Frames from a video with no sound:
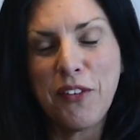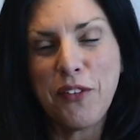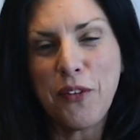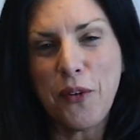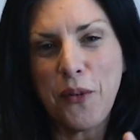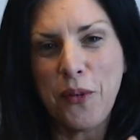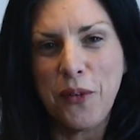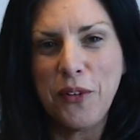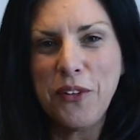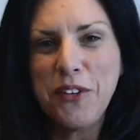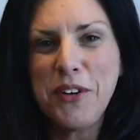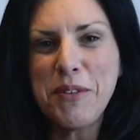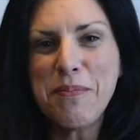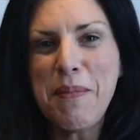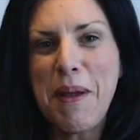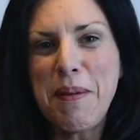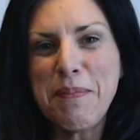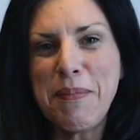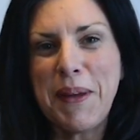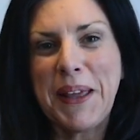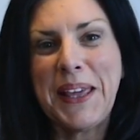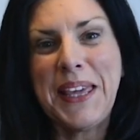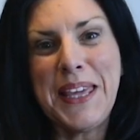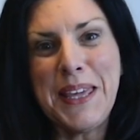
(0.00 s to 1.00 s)
So
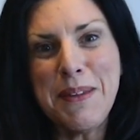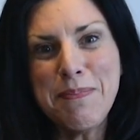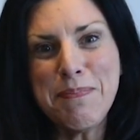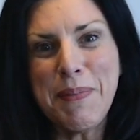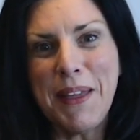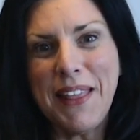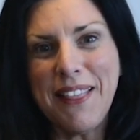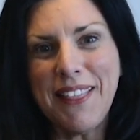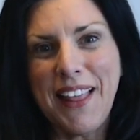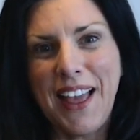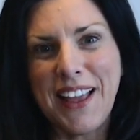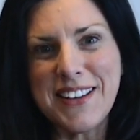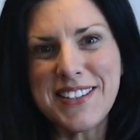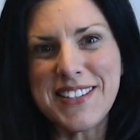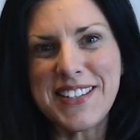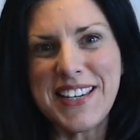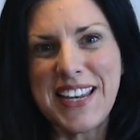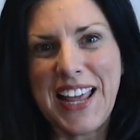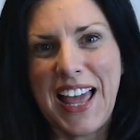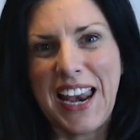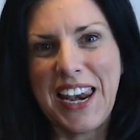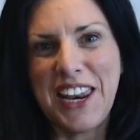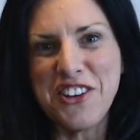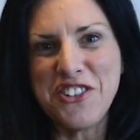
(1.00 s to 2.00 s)
remember, keeping that
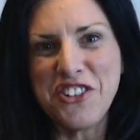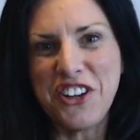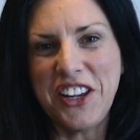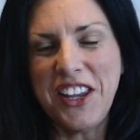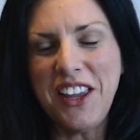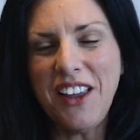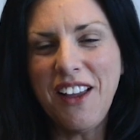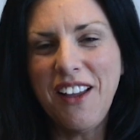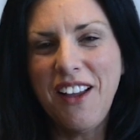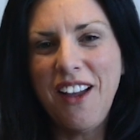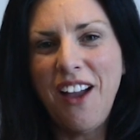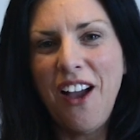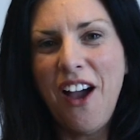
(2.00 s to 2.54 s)
analogy